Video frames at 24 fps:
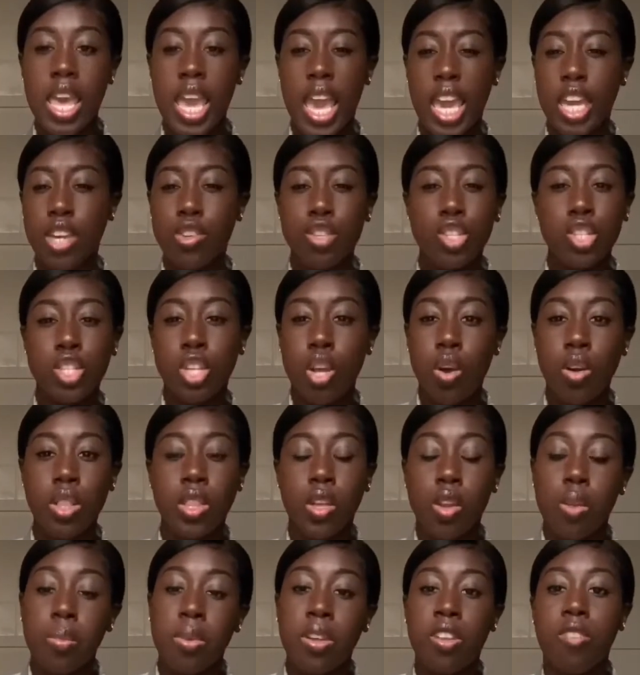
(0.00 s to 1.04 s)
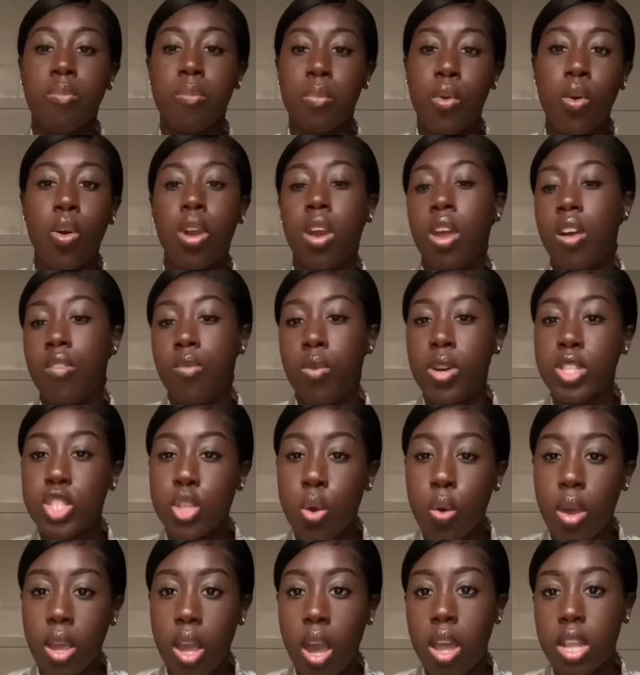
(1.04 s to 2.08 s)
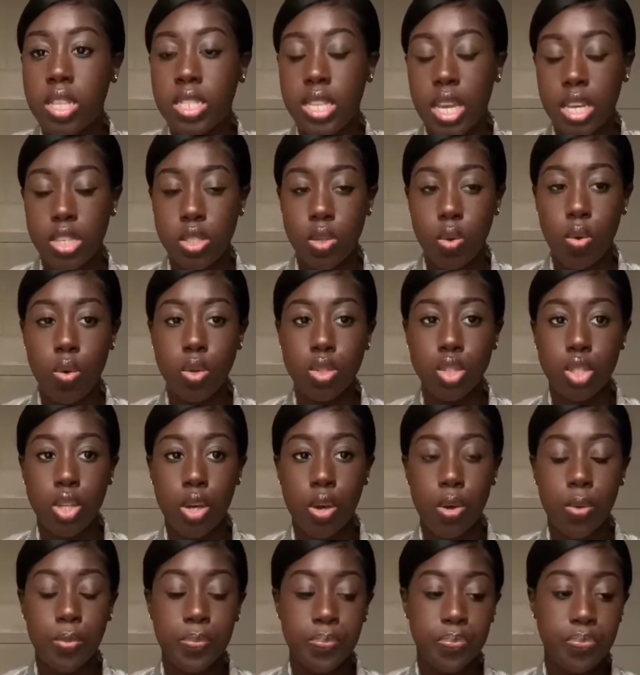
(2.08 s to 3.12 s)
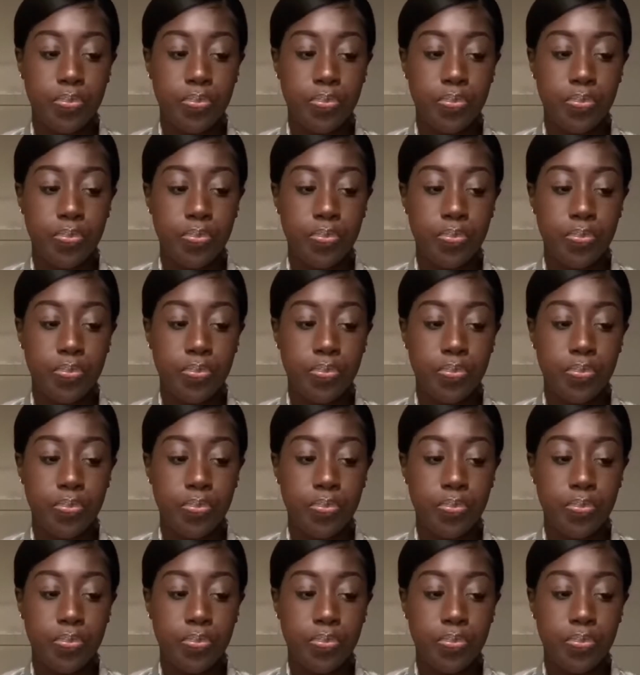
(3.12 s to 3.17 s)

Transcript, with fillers: And you just know a little bit more of what's going on in tech school. So